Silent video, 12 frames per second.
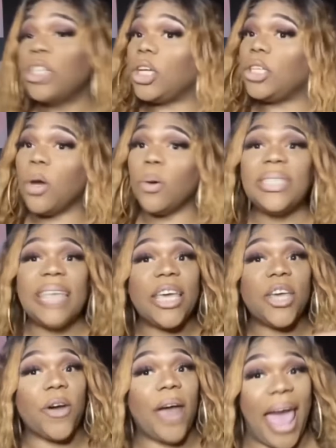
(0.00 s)
Don't take
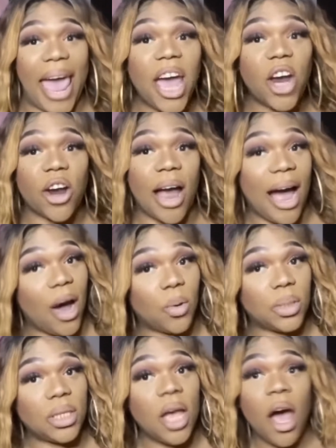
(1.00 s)
your anger out
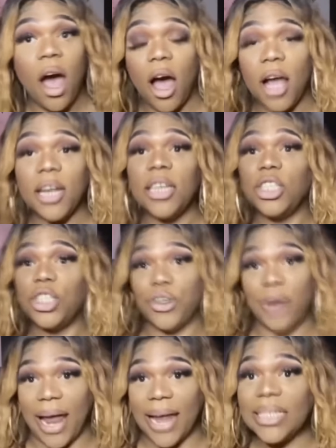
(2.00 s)
on
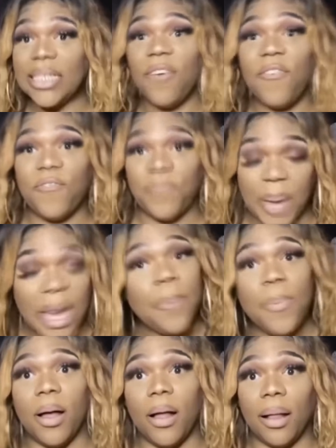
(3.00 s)
trans
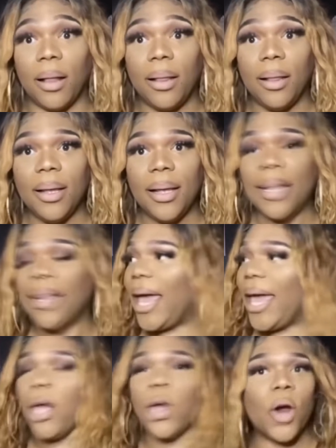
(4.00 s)
people. Like,
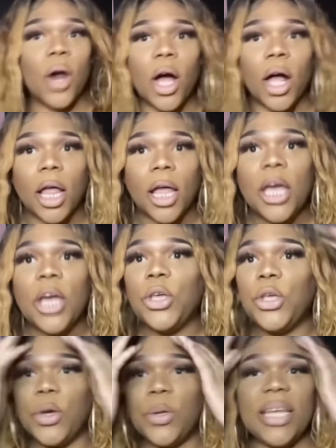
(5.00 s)
girl,
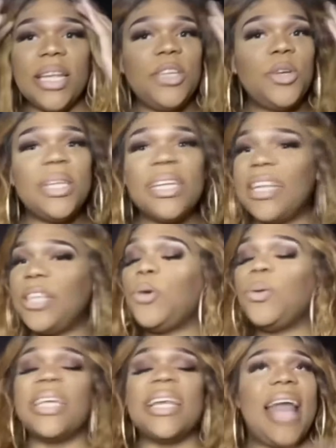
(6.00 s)
you
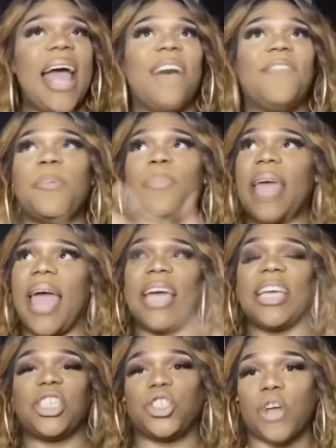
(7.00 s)
didn't have to be
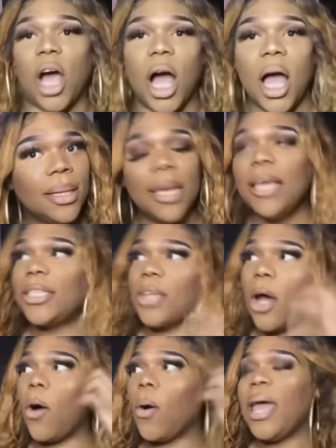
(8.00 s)
extra.
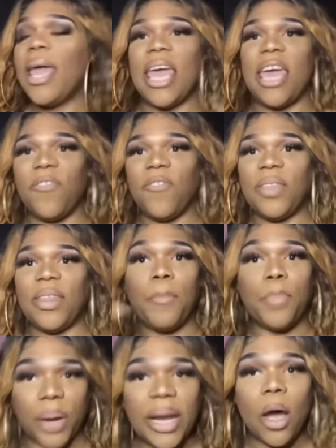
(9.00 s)
So if the
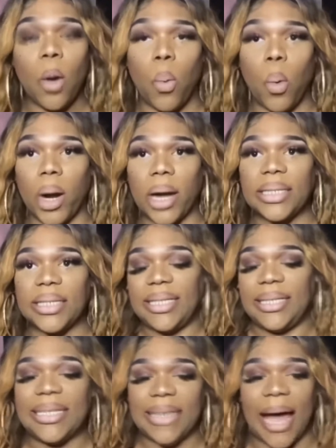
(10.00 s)
Brit Awards
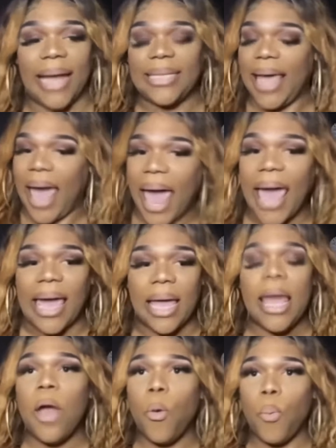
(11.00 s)
decides, hey,
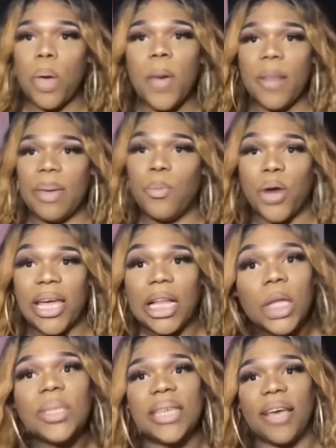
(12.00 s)
we want to be more
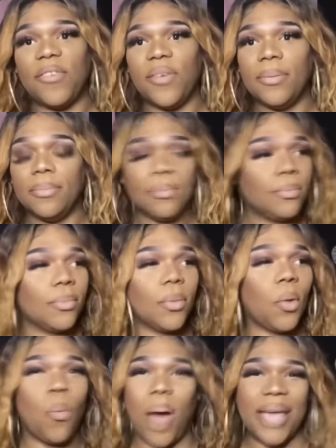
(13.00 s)
inclusive,
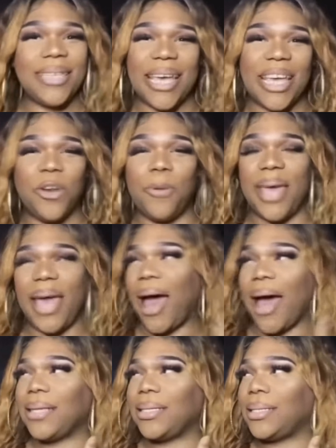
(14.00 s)
why are you taking your big
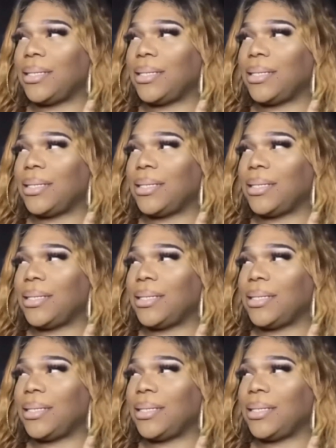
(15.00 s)
ass